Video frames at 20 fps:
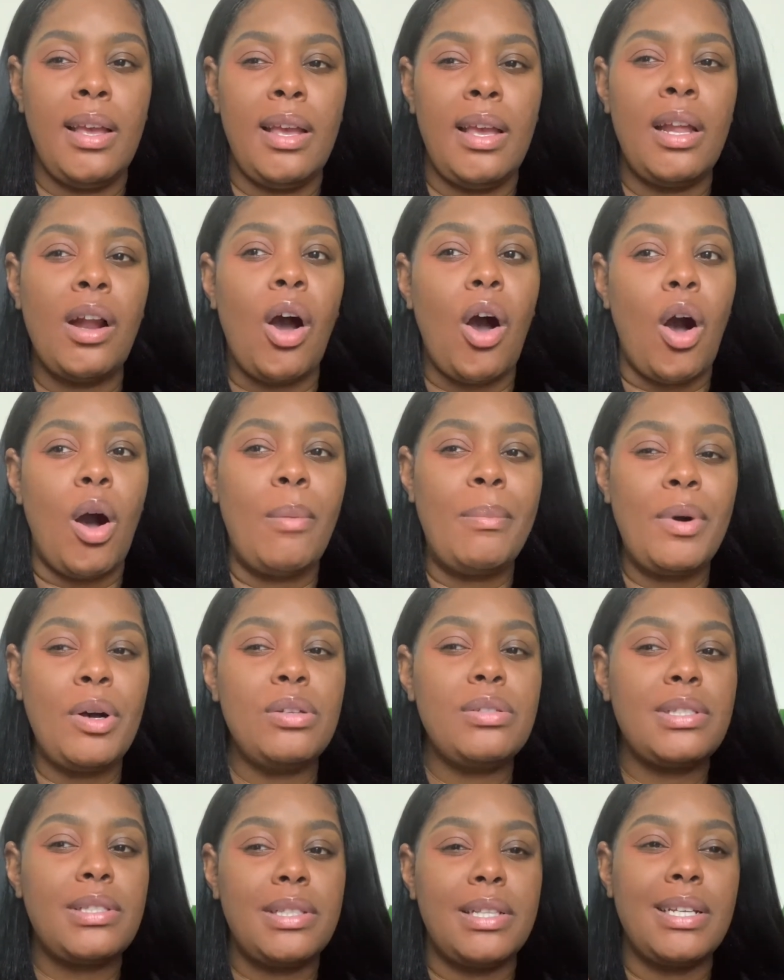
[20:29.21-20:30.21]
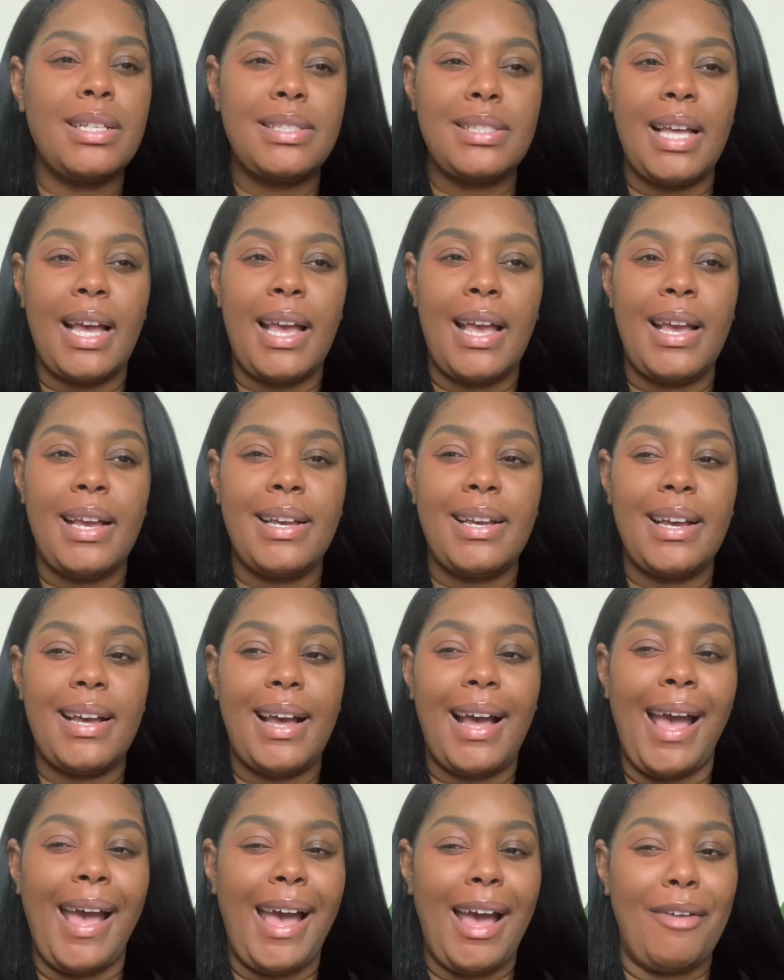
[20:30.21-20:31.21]
it almost looks like
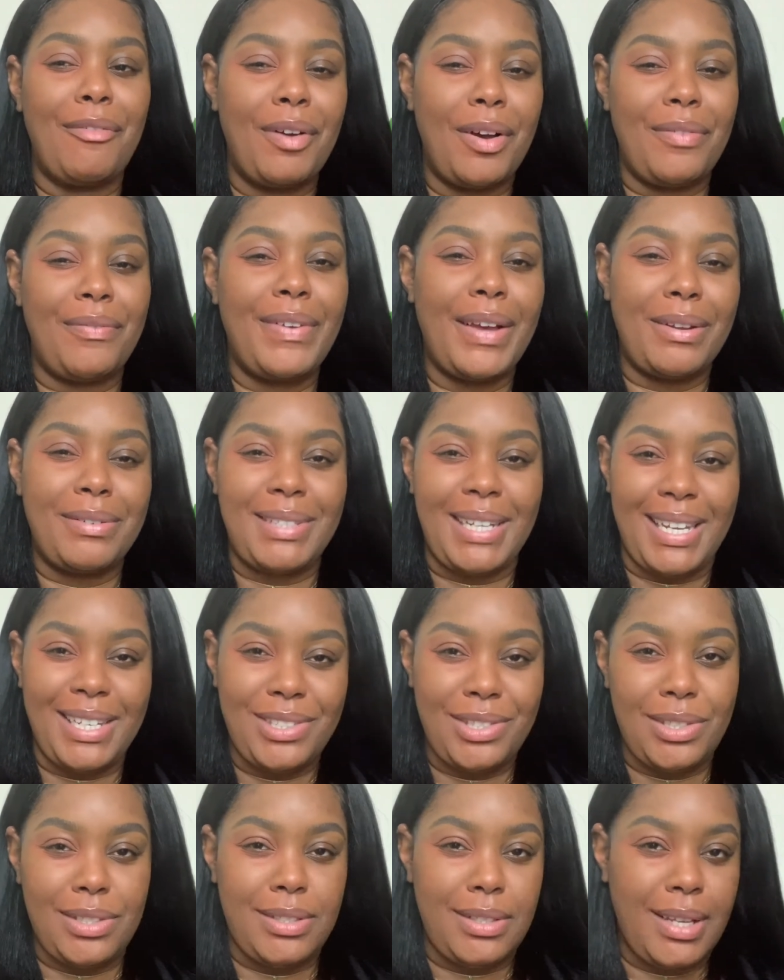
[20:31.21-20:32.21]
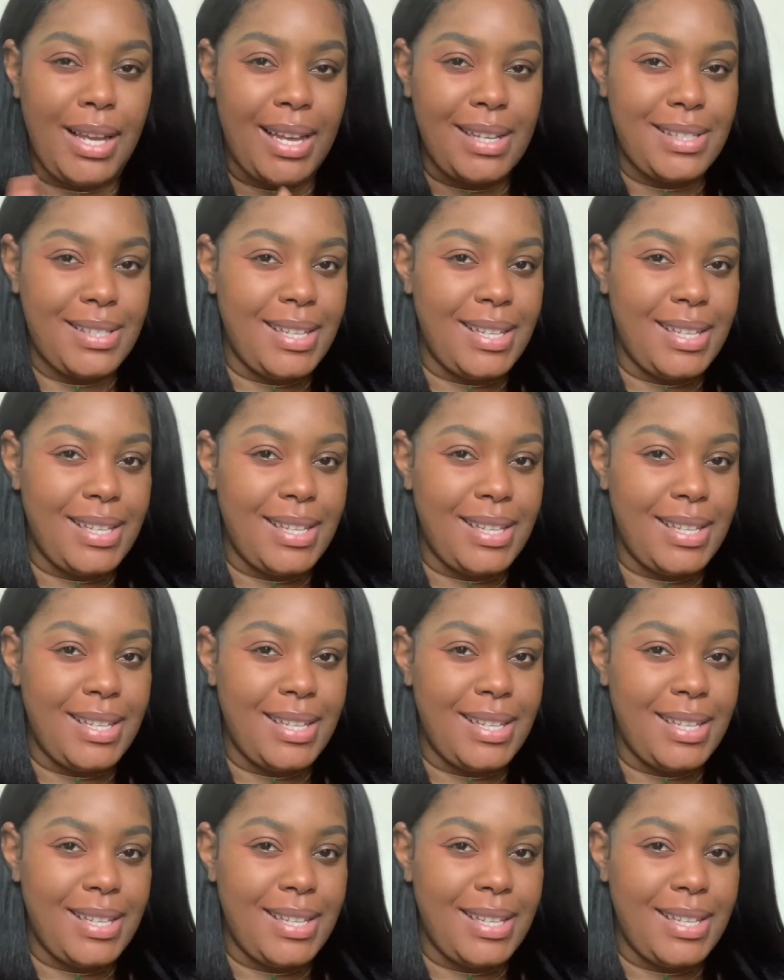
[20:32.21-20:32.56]
I have on foundation. Do you guys see